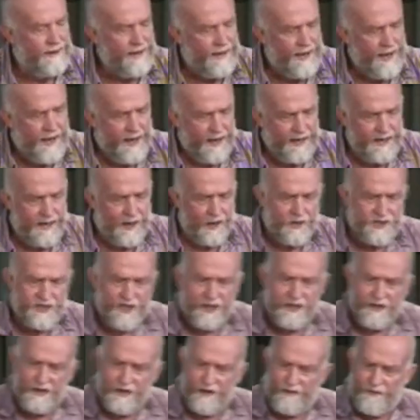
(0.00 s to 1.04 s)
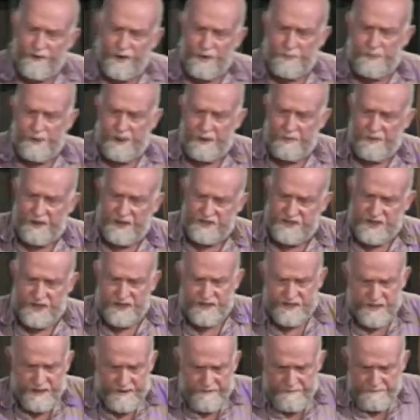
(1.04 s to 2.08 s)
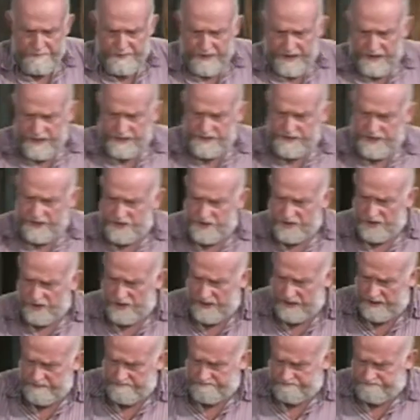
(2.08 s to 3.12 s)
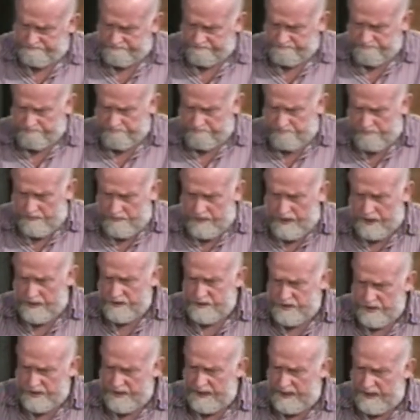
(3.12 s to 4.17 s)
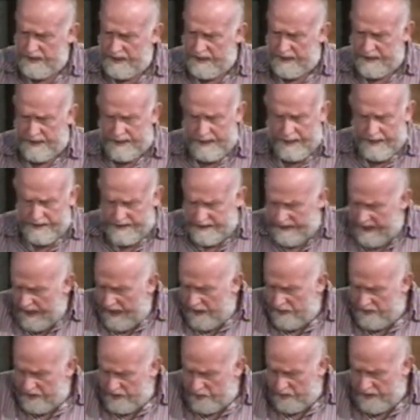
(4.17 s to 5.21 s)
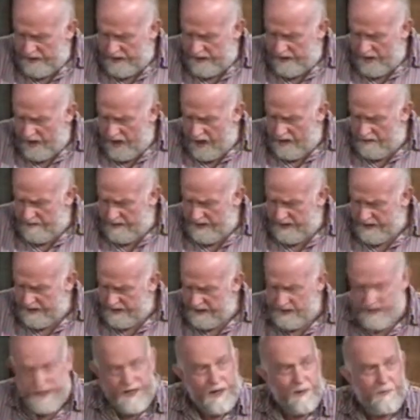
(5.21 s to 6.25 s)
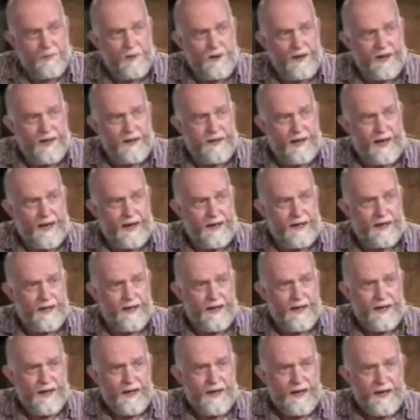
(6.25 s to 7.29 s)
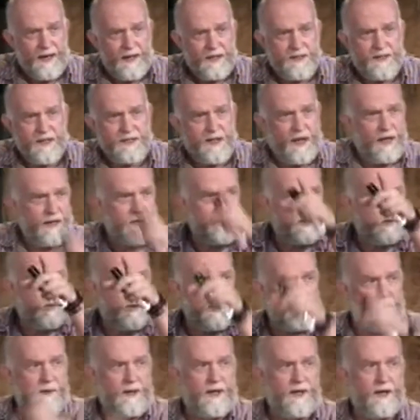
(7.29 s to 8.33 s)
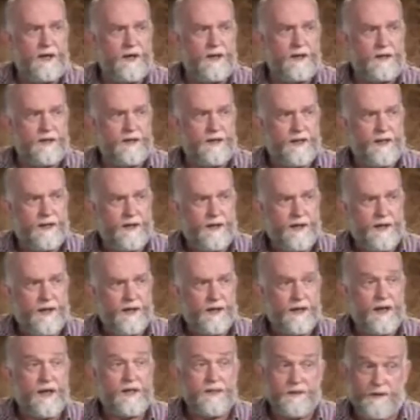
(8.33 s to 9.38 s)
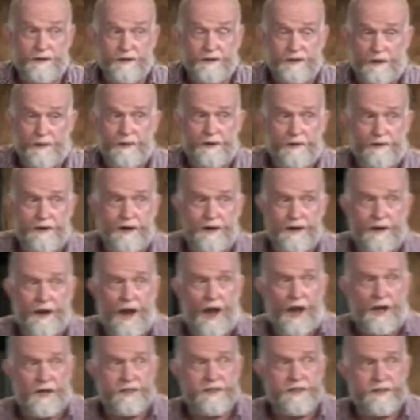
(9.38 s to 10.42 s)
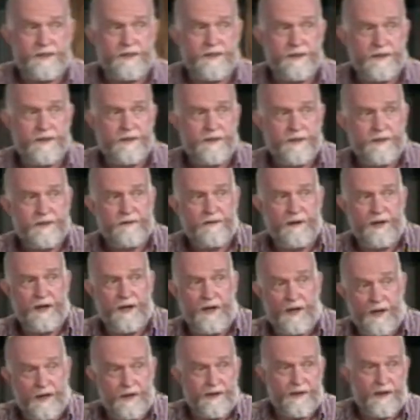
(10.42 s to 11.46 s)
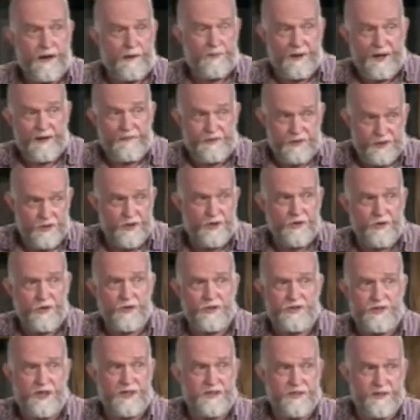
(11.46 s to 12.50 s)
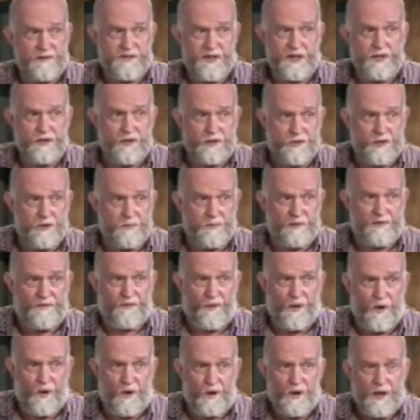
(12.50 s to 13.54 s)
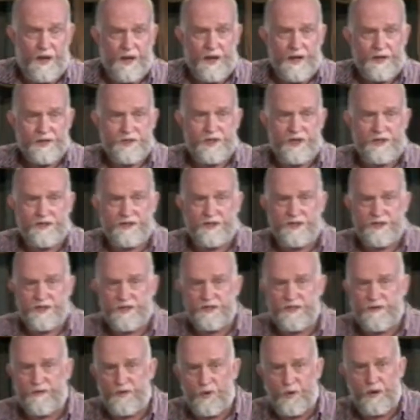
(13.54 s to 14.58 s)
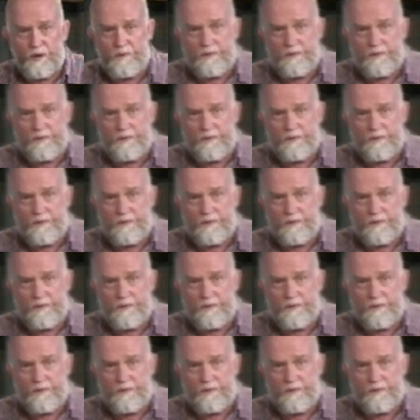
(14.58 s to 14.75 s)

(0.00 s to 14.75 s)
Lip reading: And he looks at the different people. He says to the guy with the withered arm in the temple that day. He says, hey, you want to be healed? The guy said, that would be really nice. I believe you can do it, Jesus. I've seen you do it before. Jesus says, if you want to be